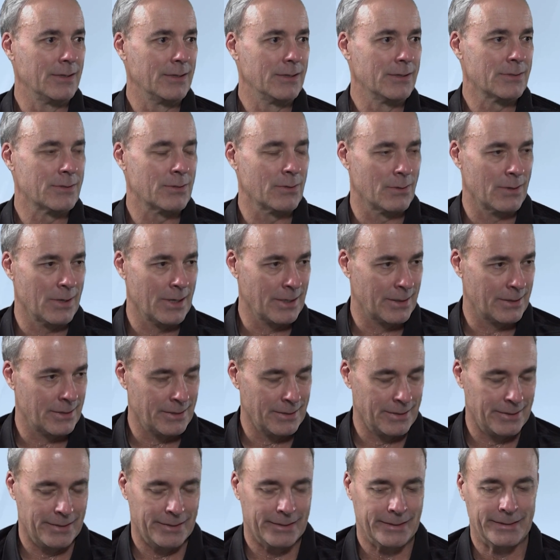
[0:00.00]
So like
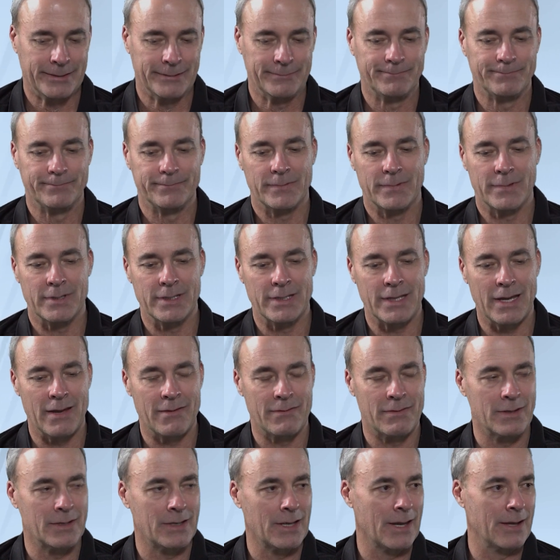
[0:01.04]
the Day
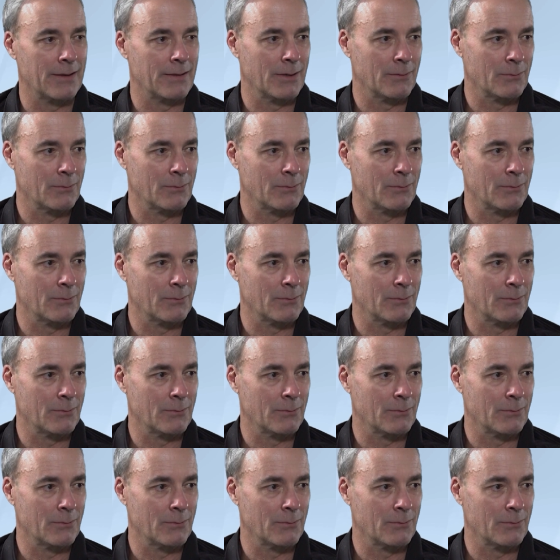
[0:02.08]
of the Dead